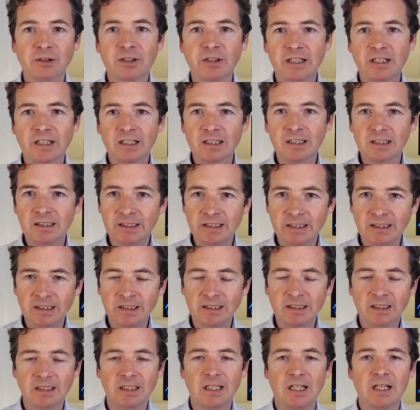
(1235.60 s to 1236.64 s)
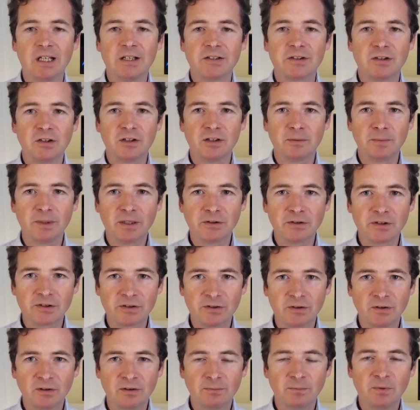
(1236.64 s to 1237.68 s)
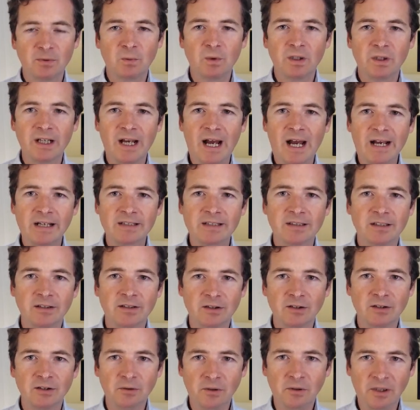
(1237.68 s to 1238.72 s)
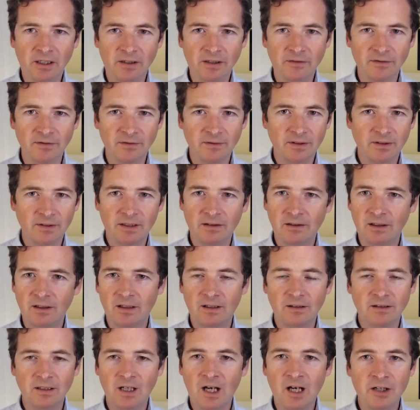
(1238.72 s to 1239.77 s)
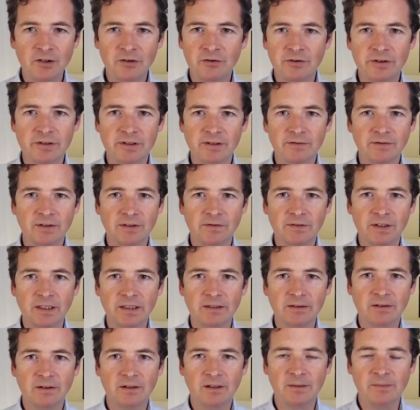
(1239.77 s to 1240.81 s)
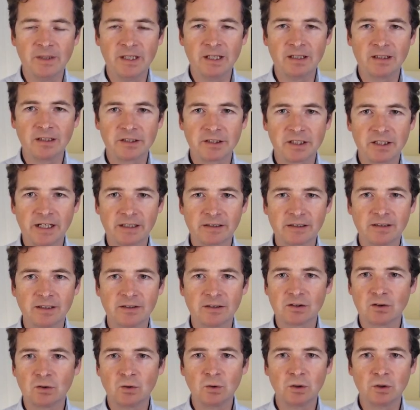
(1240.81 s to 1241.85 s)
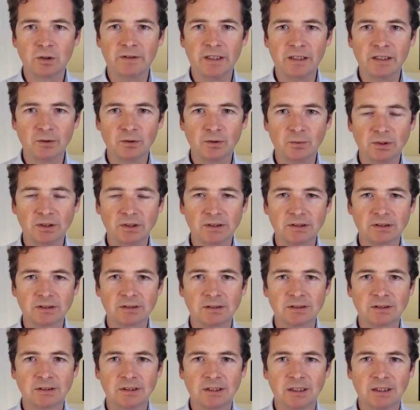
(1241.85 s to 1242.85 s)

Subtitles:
Okay, clearly, so you can be understood, but what accent do you have? There are hundreds of different English accents all around the world.